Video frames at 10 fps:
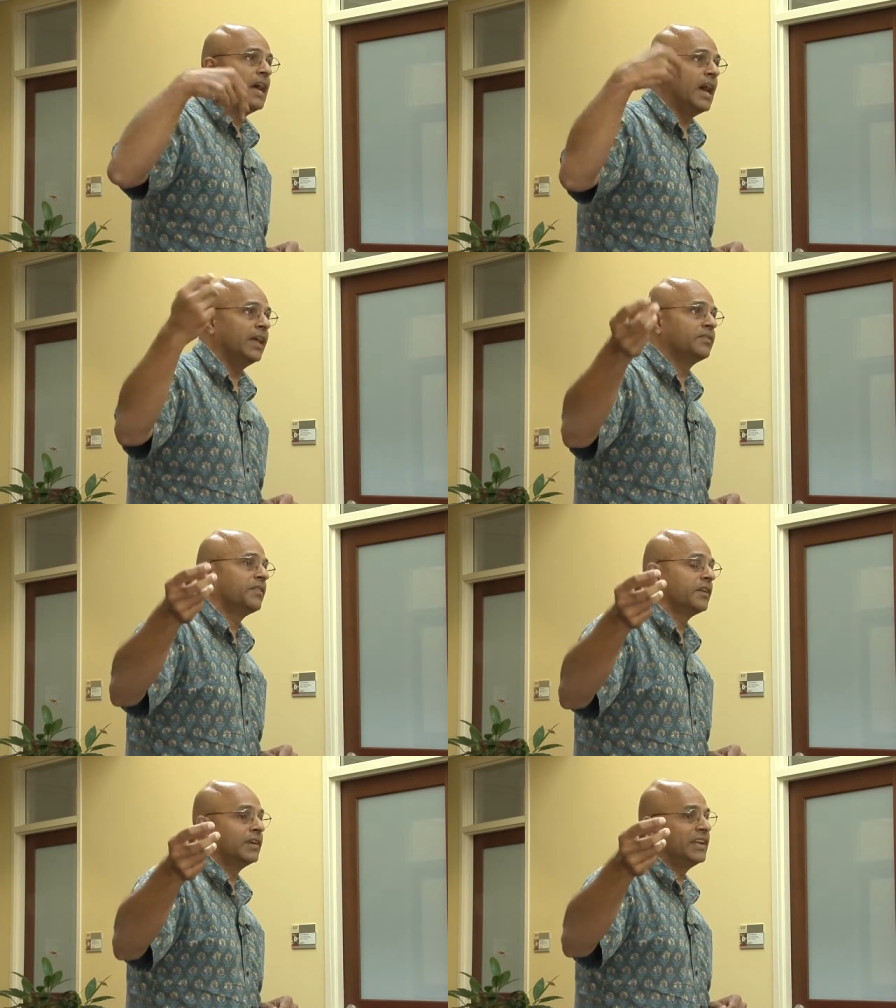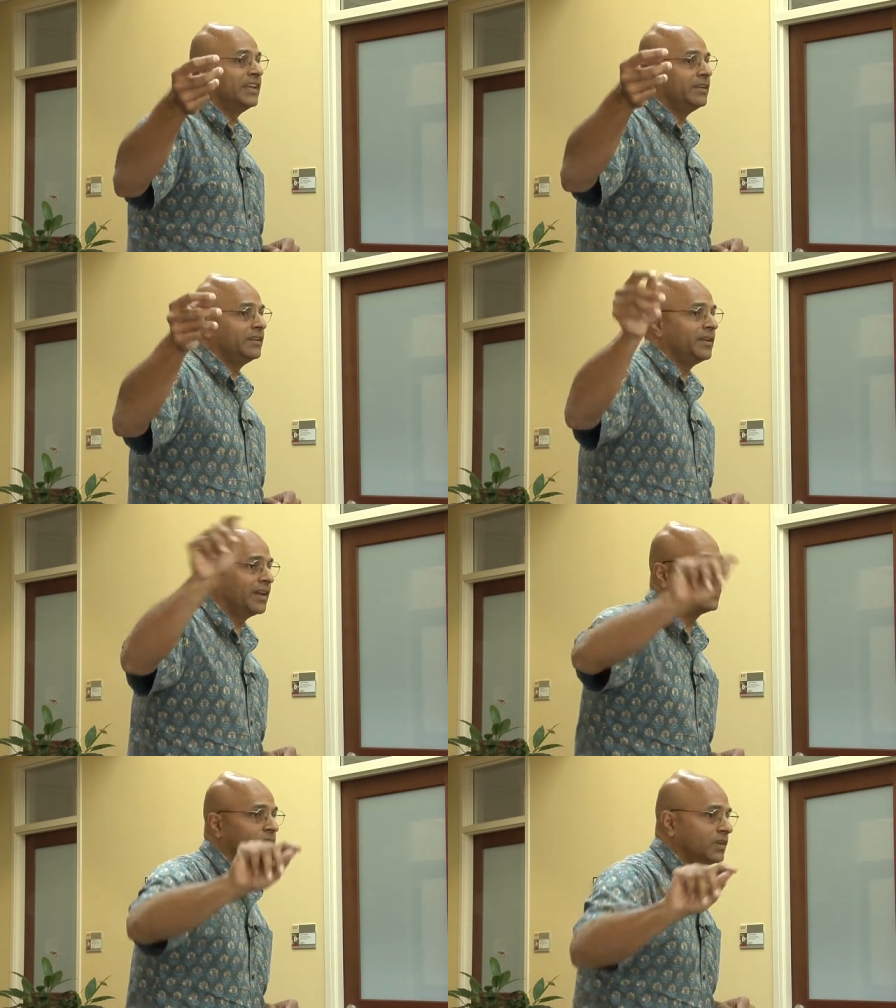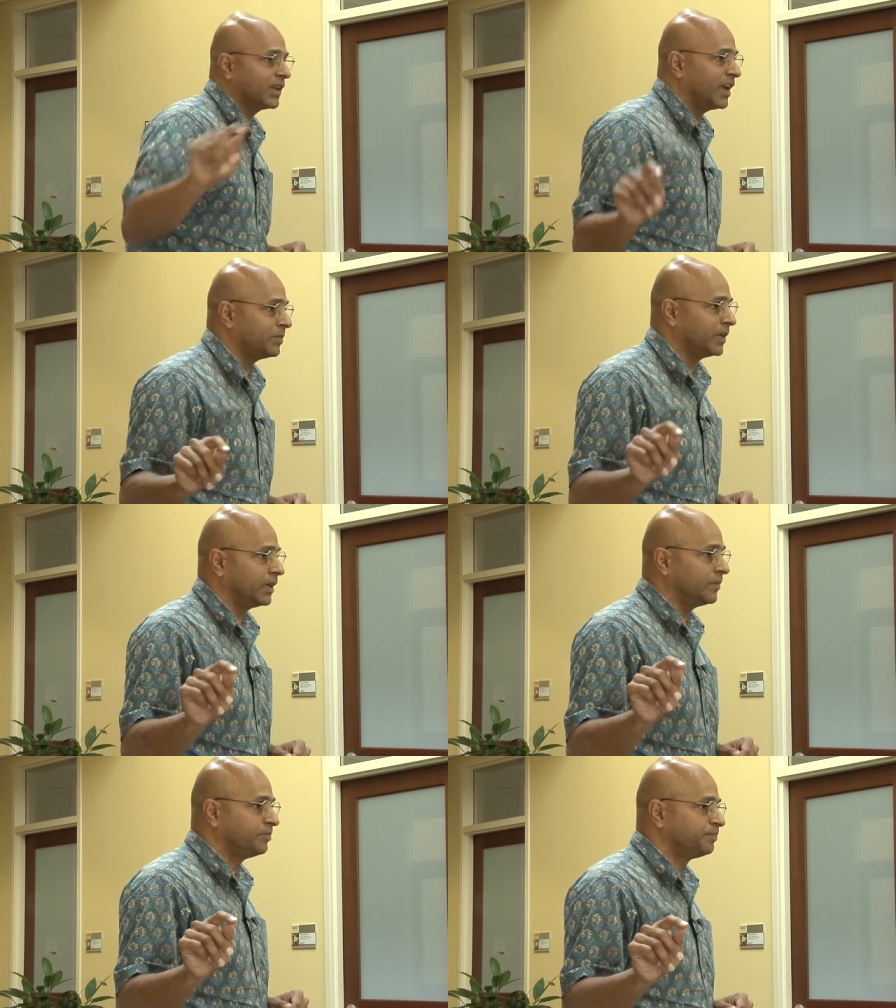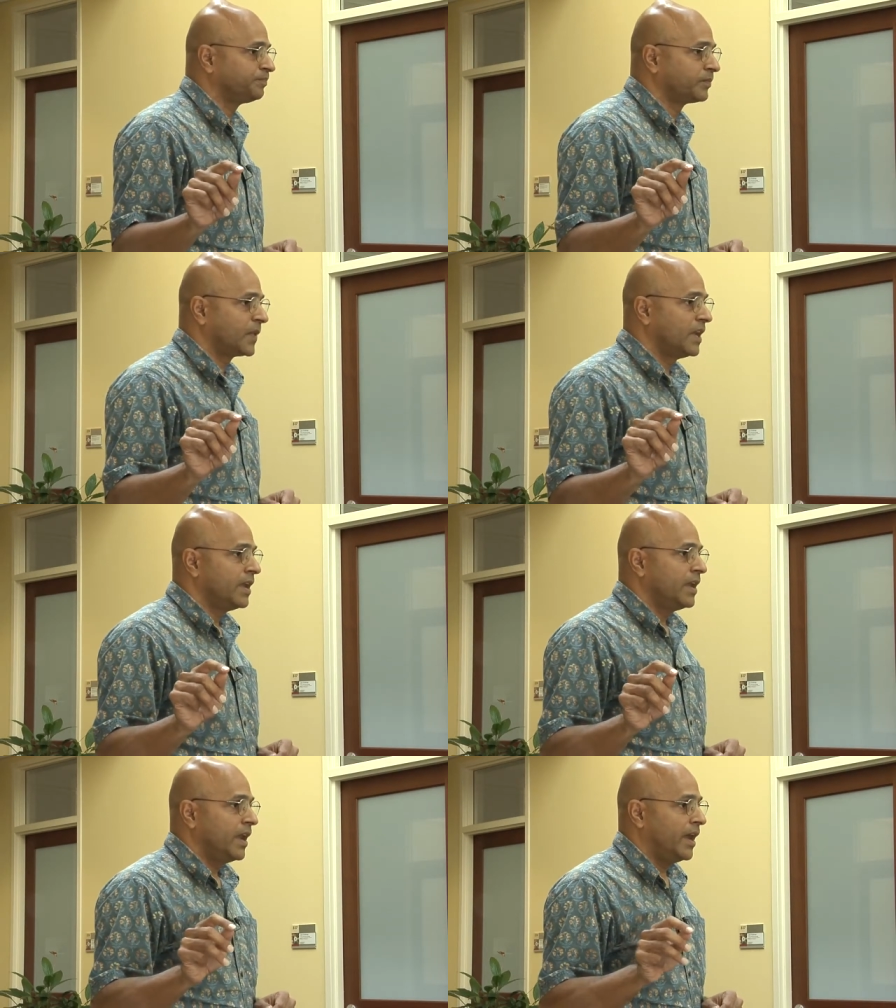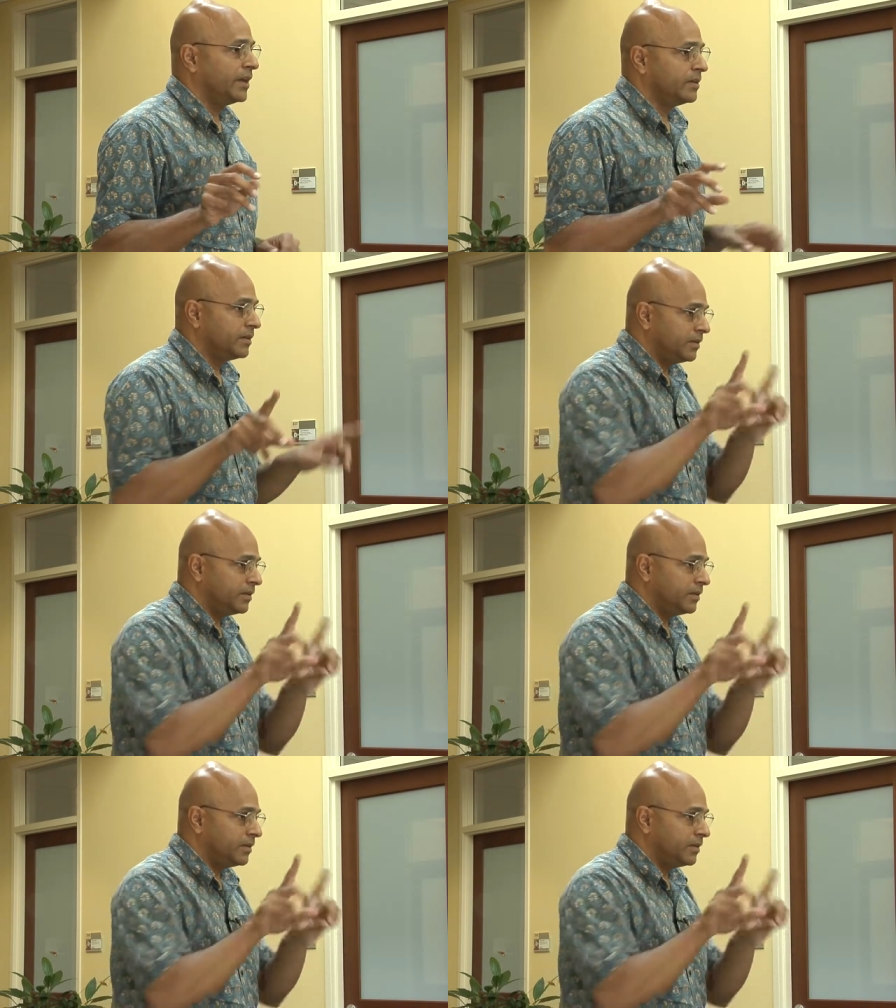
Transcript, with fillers: and thirdly, natural capital. And